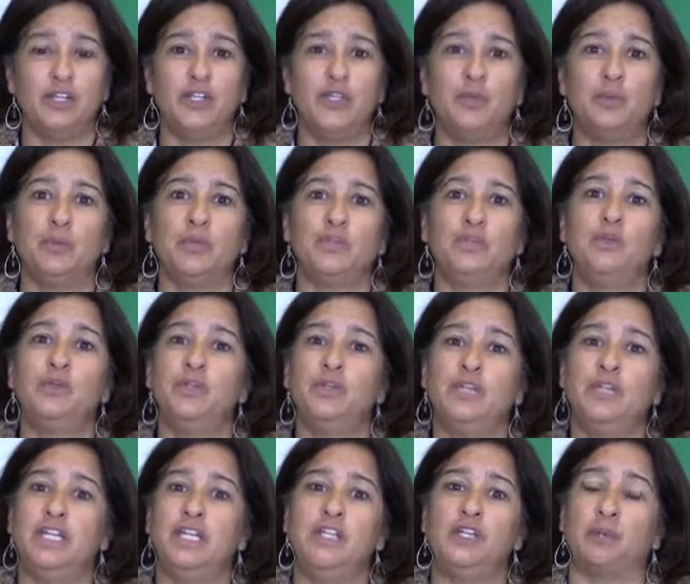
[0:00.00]
You will
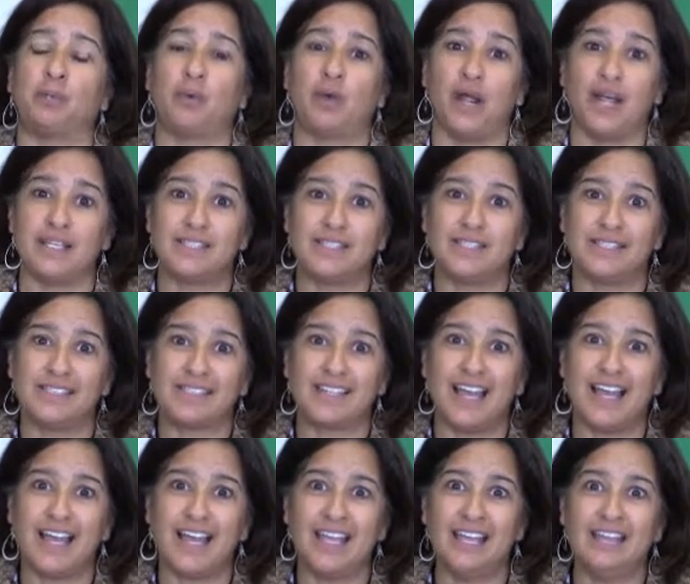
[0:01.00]
need your process
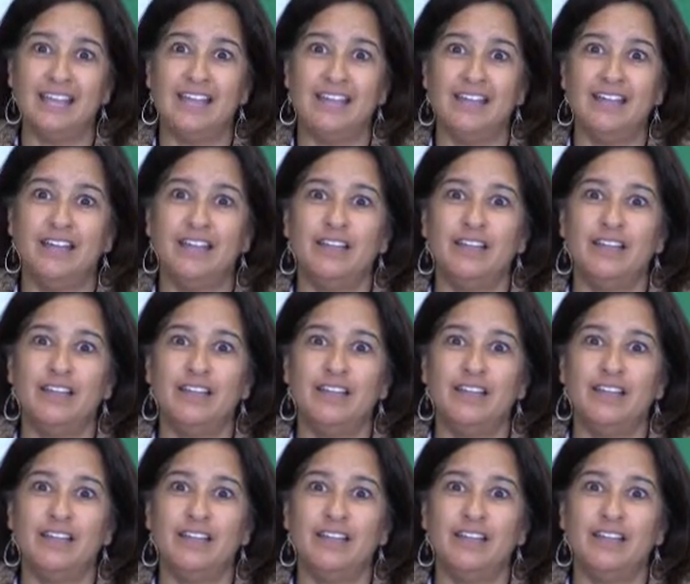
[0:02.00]
guide,